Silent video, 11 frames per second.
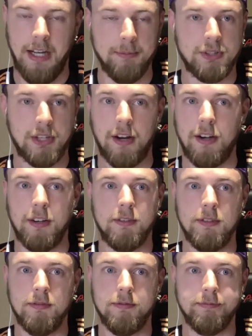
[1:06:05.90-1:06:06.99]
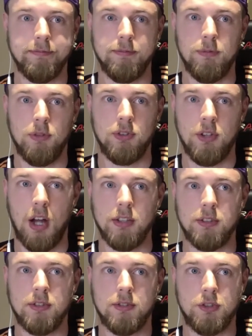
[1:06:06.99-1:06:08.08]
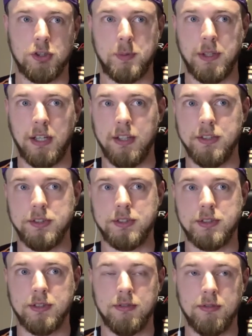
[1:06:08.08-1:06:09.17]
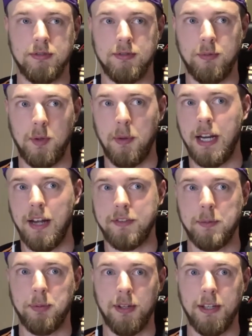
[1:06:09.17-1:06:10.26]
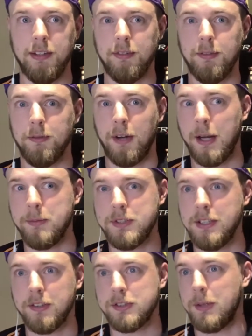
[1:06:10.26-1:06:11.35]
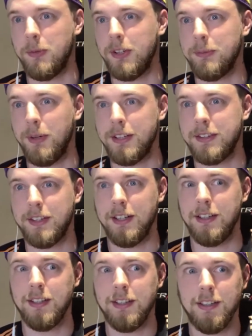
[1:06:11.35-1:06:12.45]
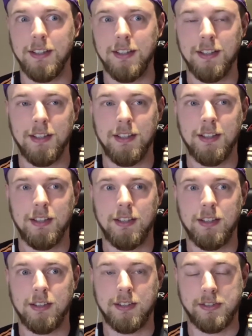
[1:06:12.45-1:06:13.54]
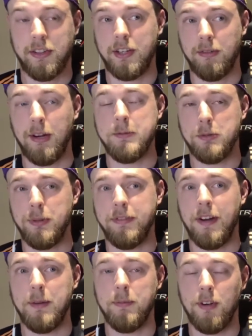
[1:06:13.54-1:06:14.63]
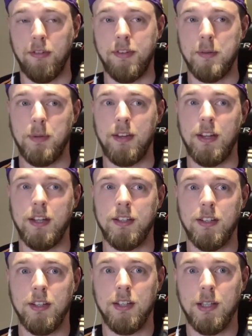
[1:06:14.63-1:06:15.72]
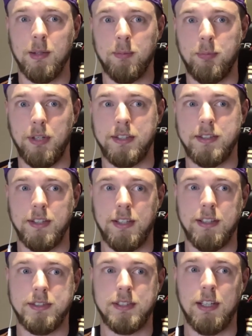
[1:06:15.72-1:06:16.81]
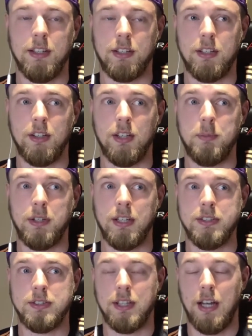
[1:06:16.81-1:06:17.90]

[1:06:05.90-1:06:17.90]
scared, not just because we might have to play Ramsey or someone, but because I think Ramsey will be fine or fit by then. But it's not looking good because